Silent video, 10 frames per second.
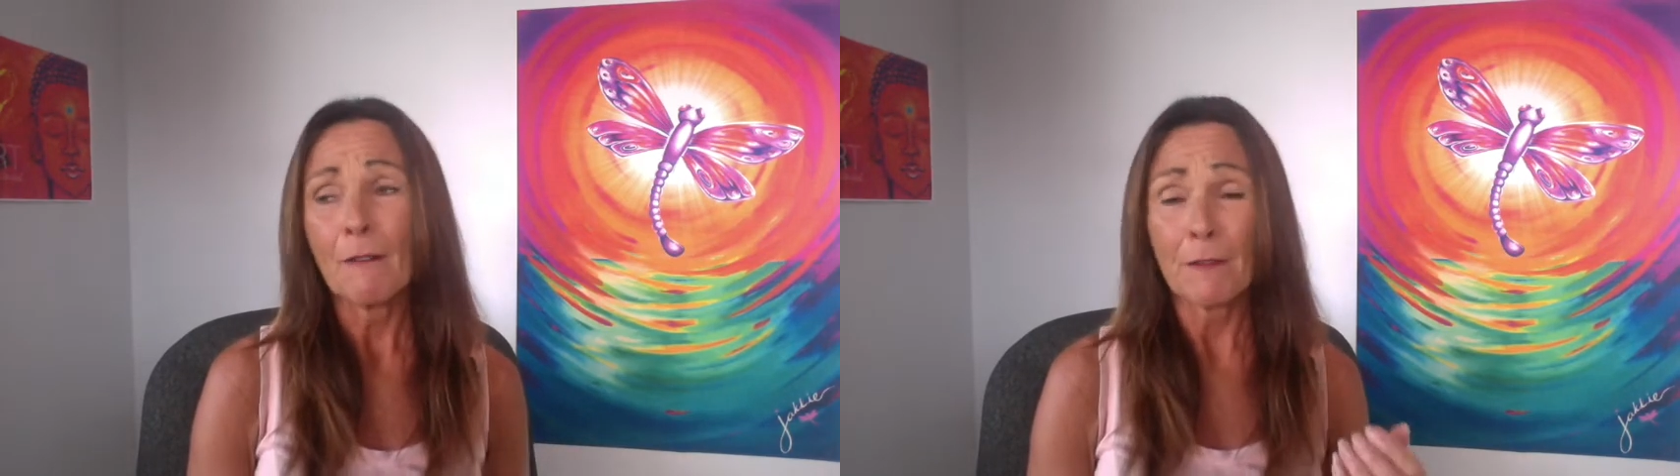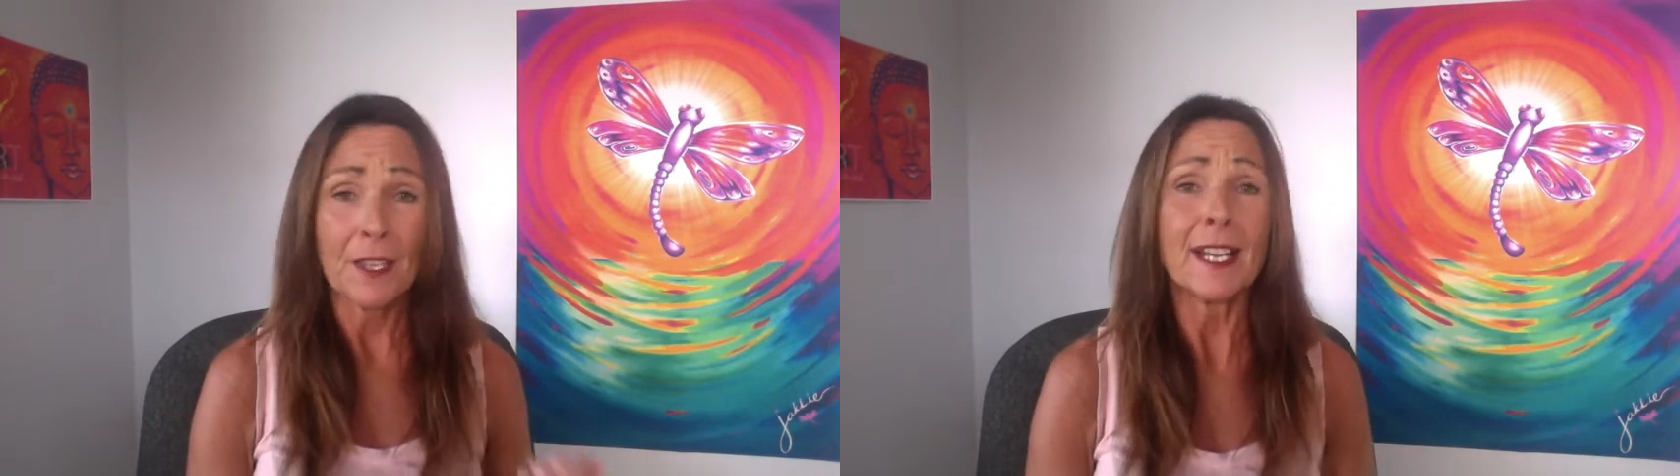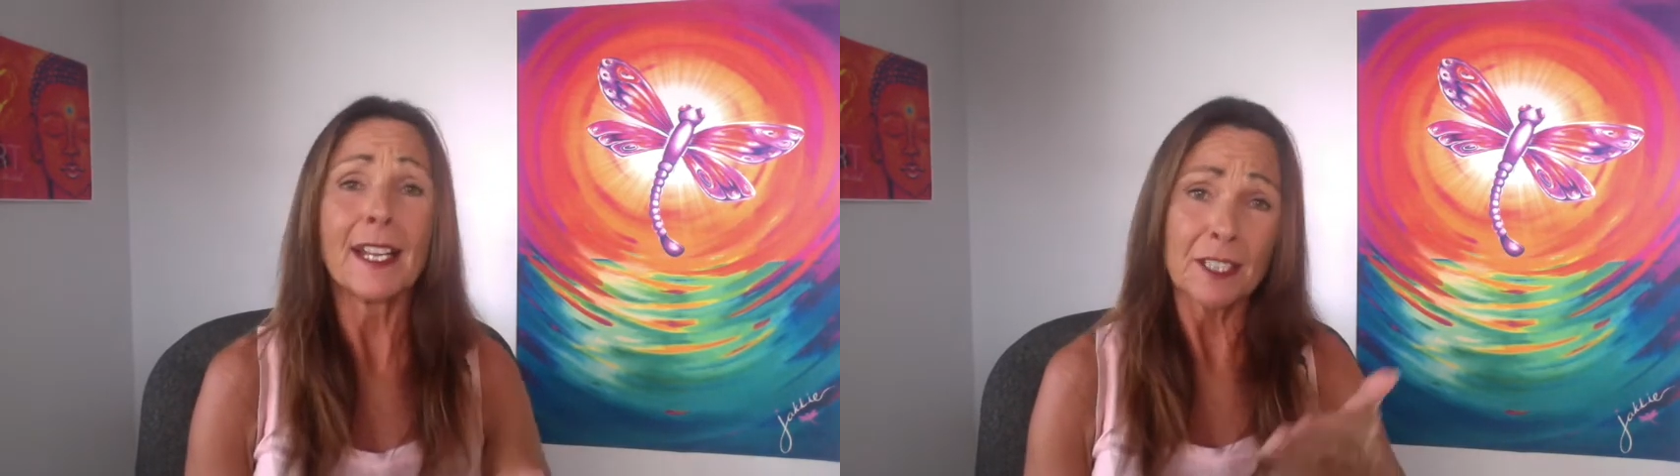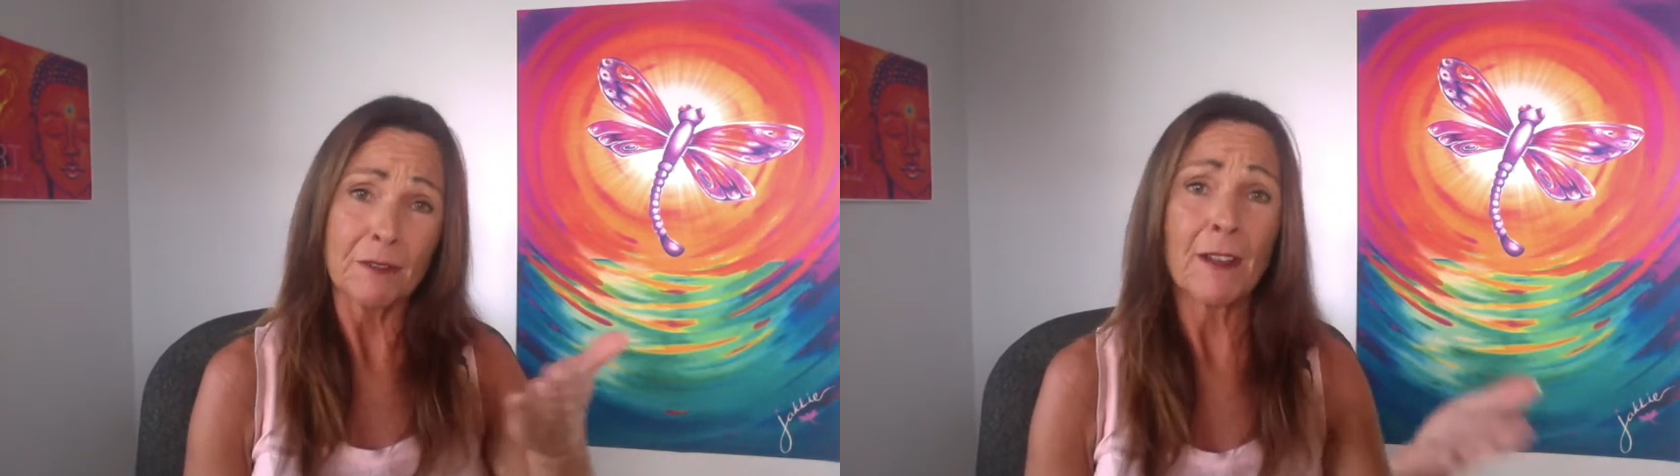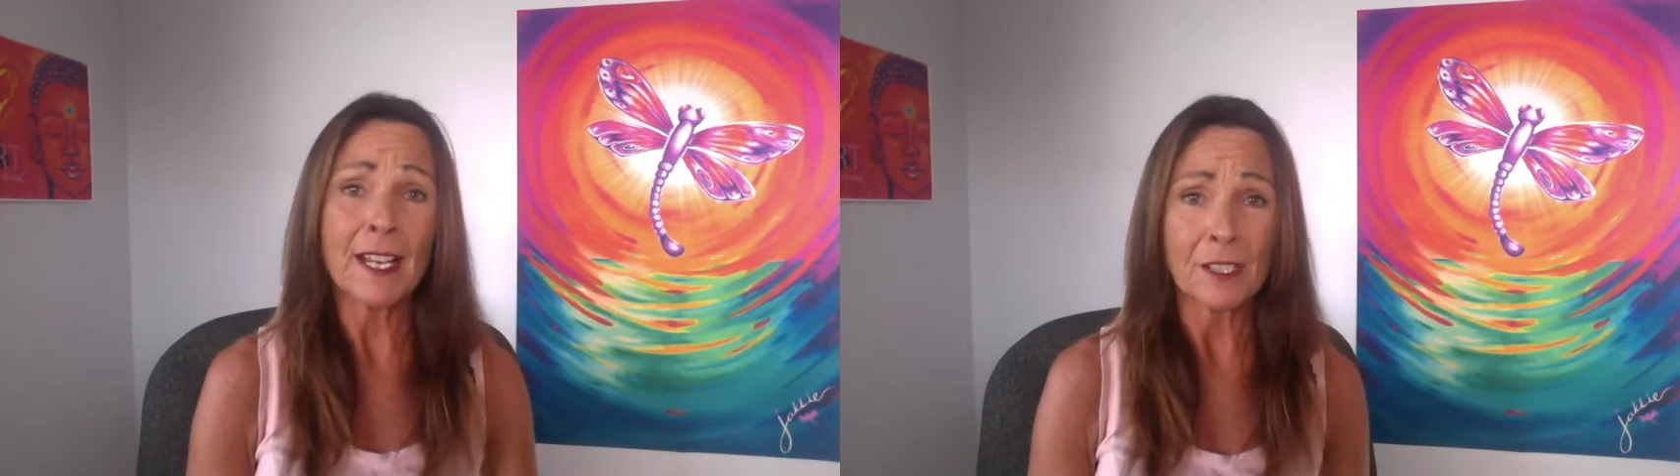for the next
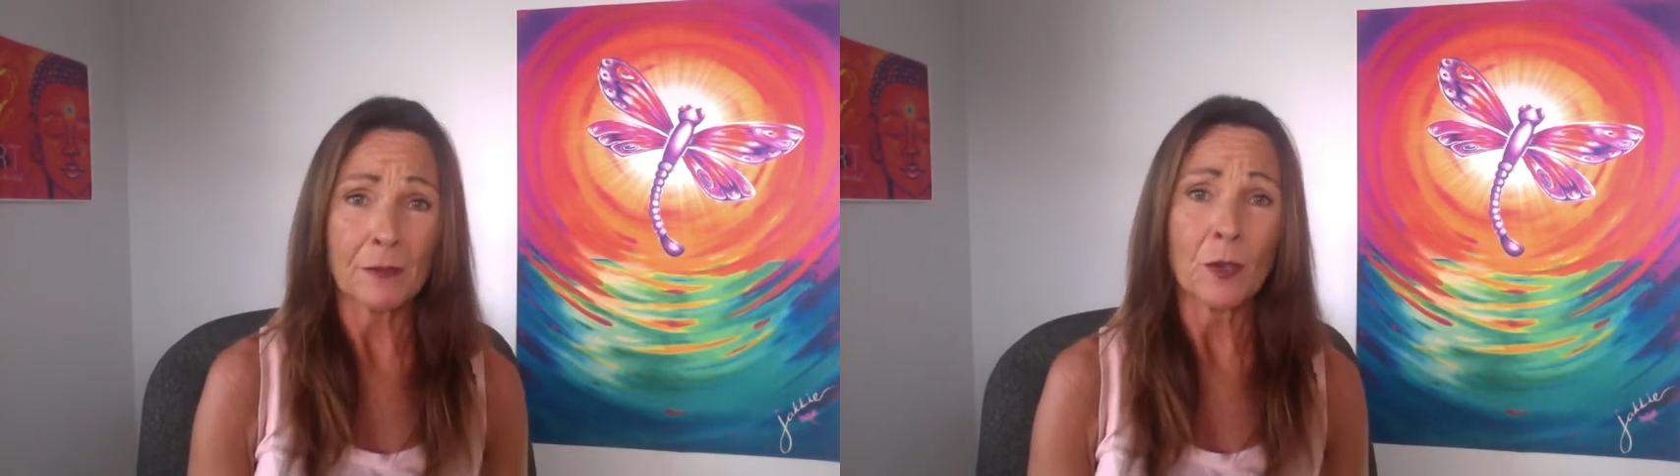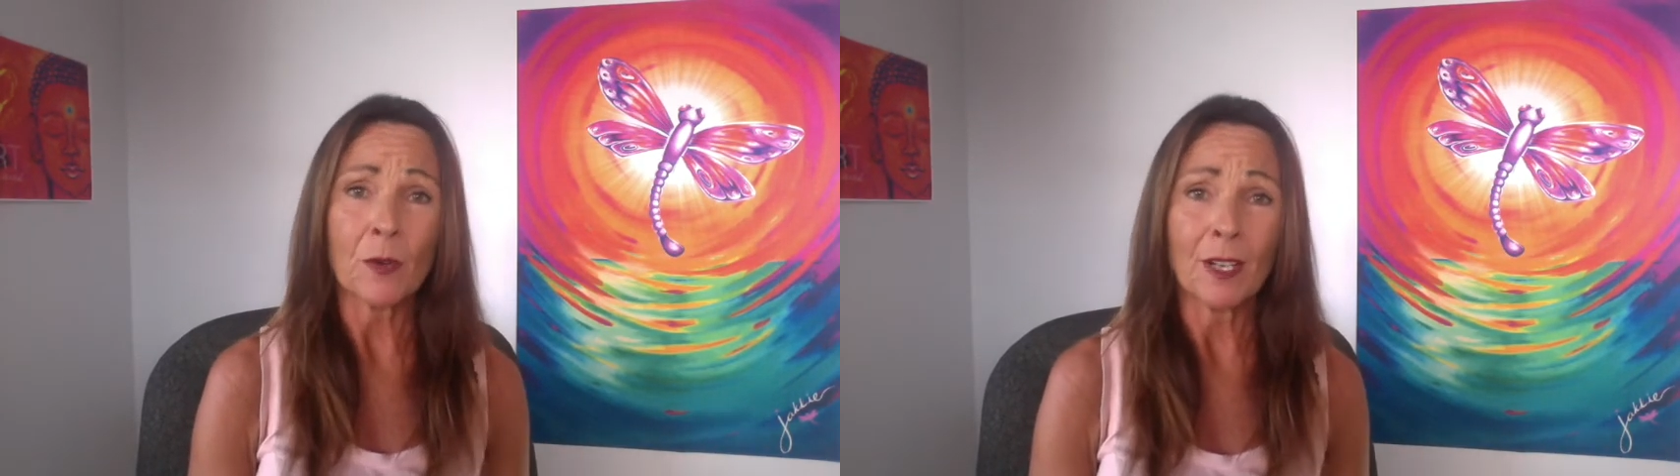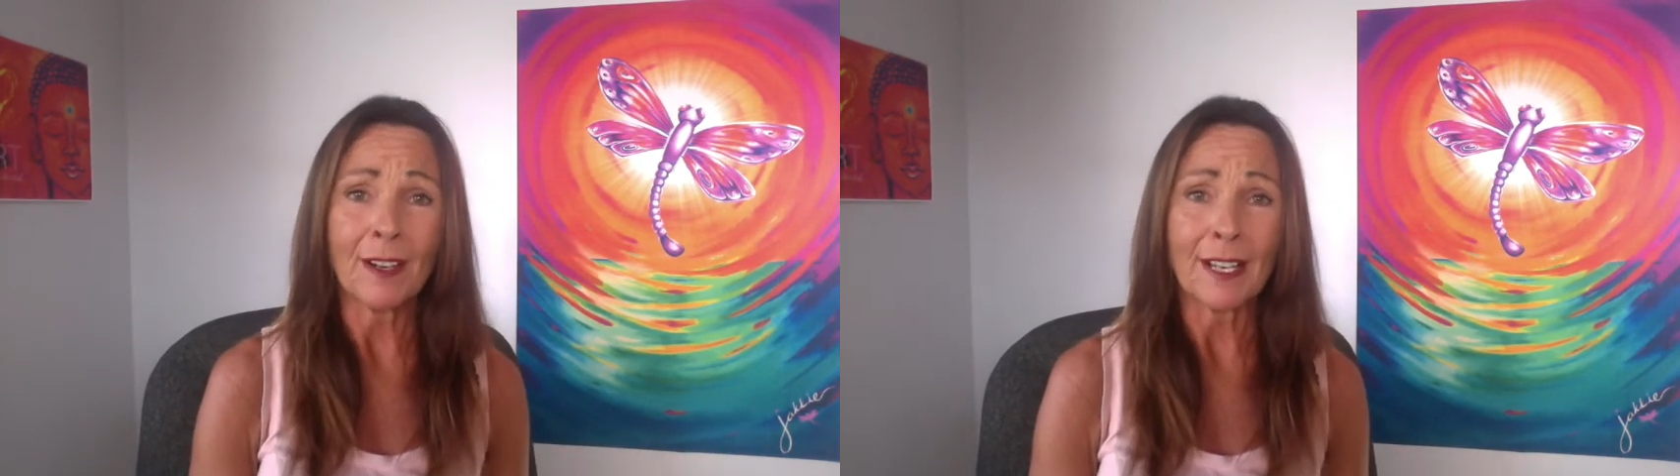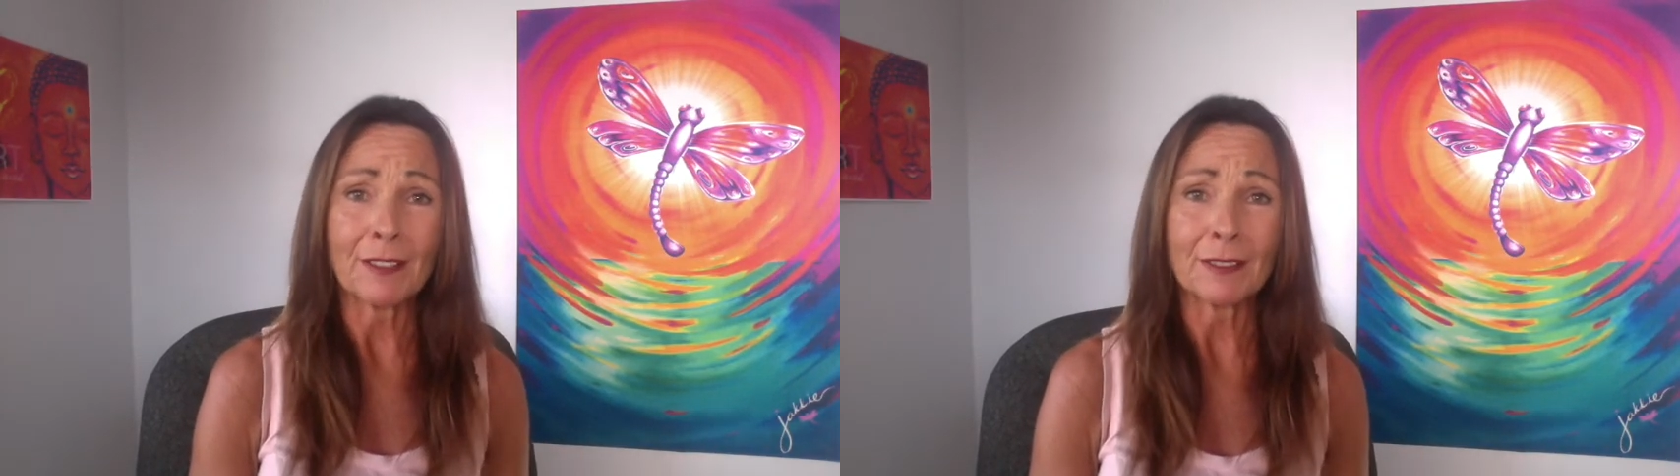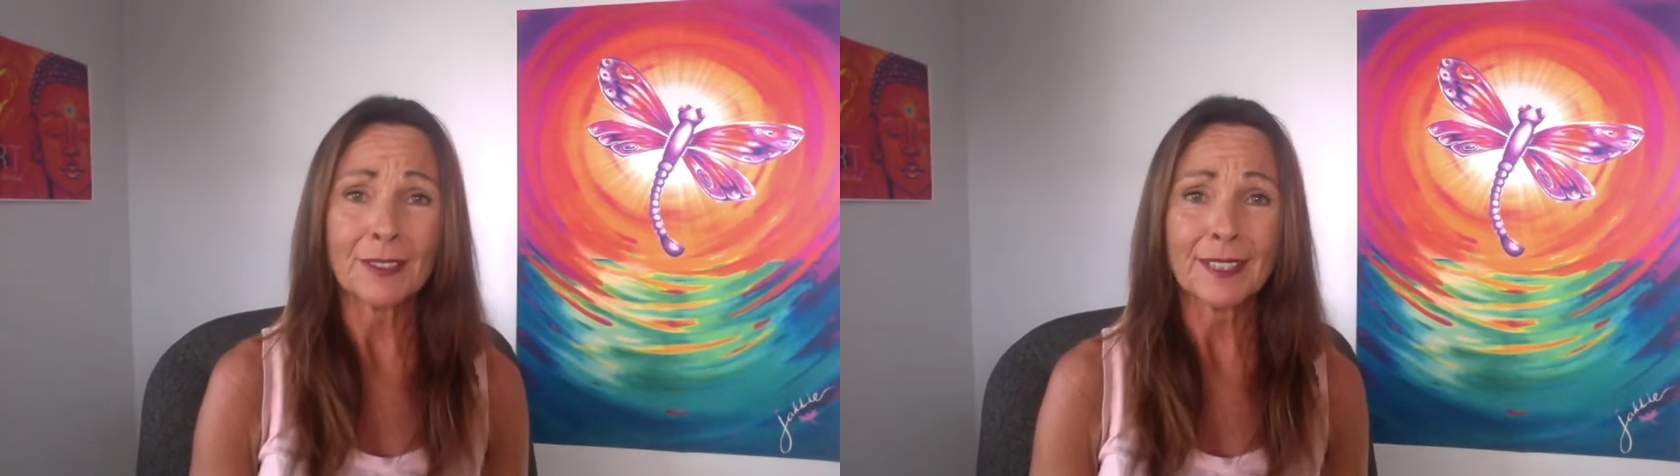phase of your
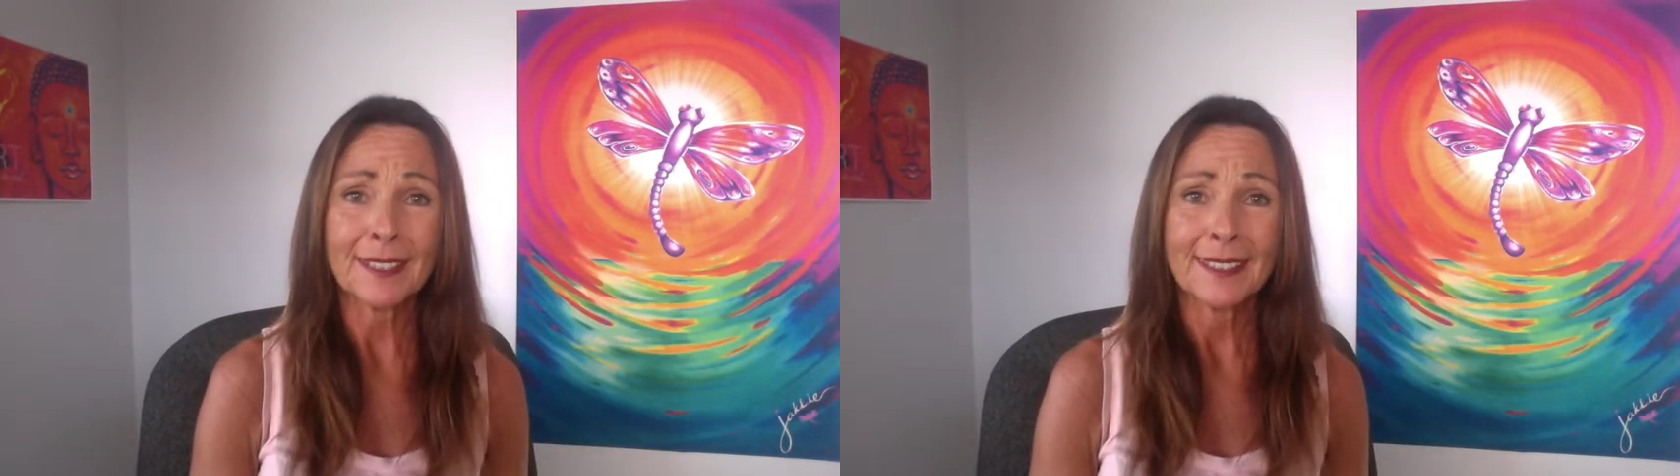life.